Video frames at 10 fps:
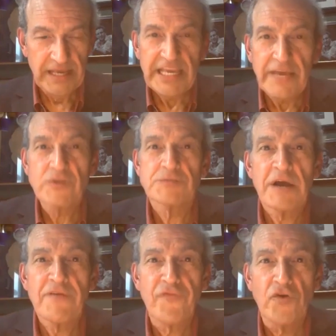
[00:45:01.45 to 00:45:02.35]
it was my
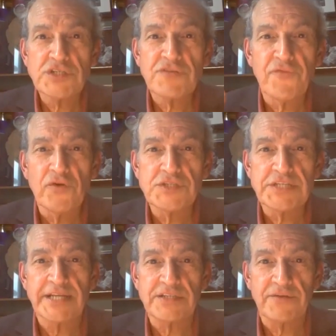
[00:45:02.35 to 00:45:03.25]
first full
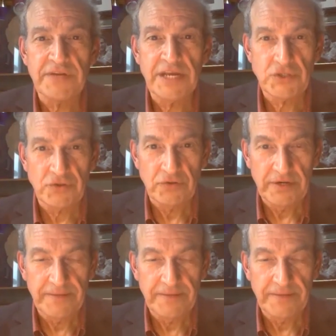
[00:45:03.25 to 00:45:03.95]
sense of nationhood.